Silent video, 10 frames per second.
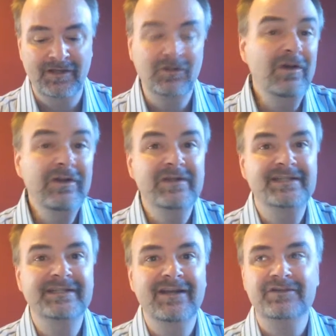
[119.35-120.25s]
A lawyer
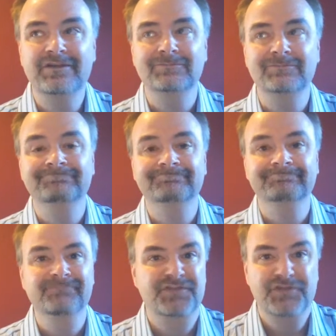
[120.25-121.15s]
isn't there to
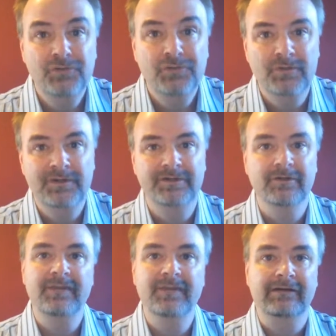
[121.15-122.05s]
do
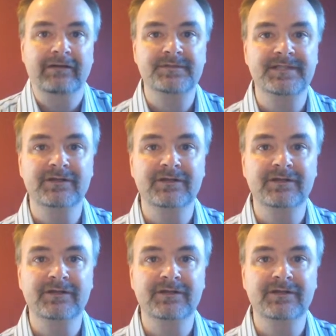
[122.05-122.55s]
your bankruptcy.